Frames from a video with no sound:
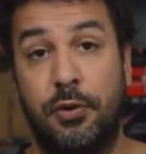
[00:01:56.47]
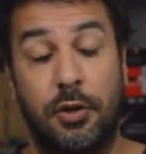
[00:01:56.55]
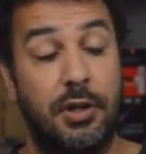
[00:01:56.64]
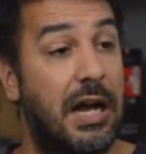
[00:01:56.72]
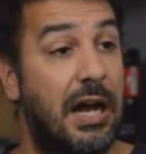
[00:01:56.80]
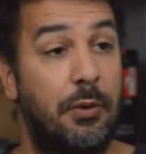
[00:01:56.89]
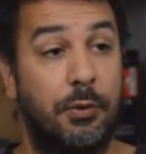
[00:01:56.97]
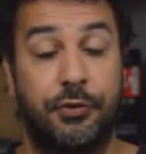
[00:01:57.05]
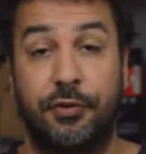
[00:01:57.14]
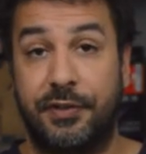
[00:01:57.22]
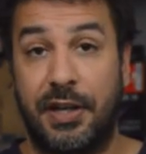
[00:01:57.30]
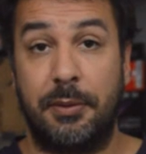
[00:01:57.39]
good
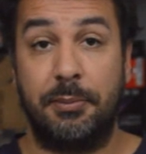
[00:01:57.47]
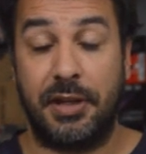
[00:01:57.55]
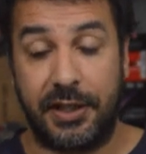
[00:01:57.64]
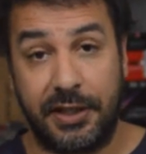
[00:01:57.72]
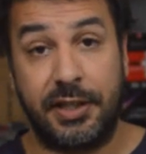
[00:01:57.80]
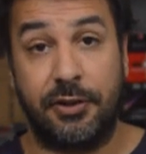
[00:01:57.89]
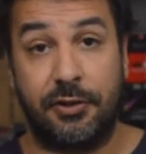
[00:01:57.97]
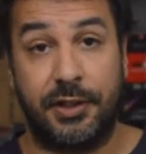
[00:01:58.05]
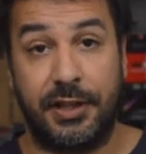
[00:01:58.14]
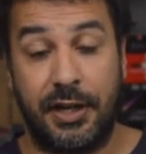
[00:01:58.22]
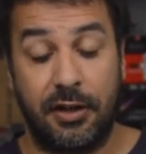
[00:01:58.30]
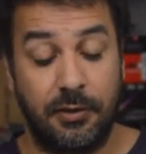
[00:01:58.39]
hours of gameplay here
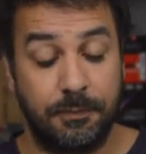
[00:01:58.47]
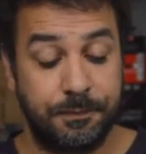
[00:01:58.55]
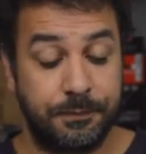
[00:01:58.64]
and there.